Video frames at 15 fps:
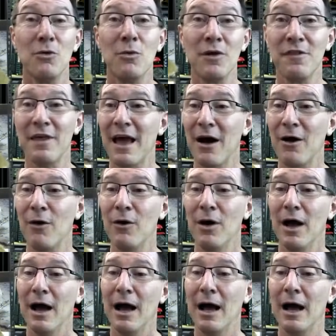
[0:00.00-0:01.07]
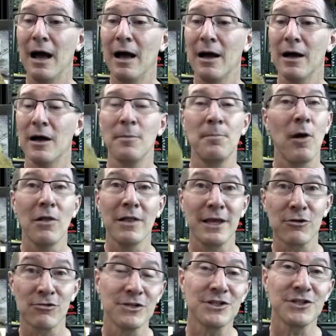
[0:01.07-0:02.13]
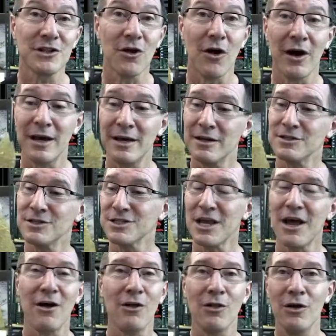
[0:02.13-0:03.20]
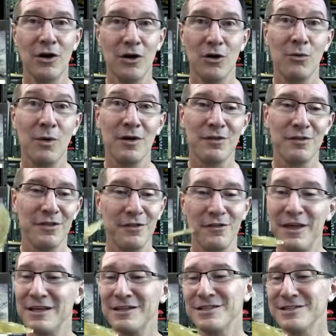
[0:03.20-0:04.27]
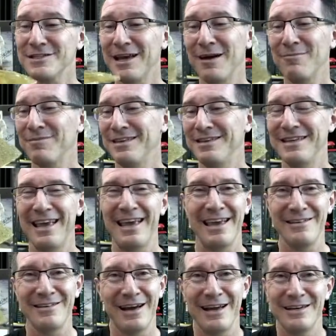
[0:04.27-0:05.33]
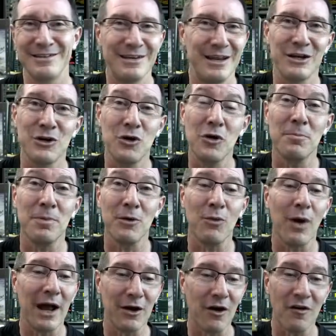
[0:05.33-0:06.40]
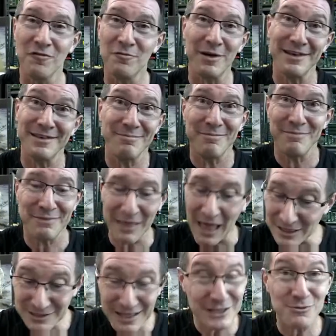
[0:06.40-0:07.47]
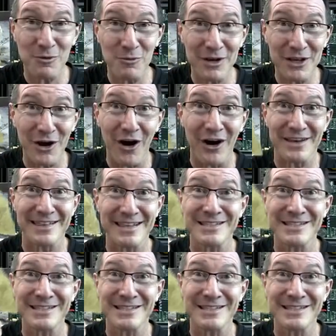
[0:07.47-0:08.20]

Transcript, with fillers: with our polycrystalline cell with this, yeah, it could be way off, but that's what we got.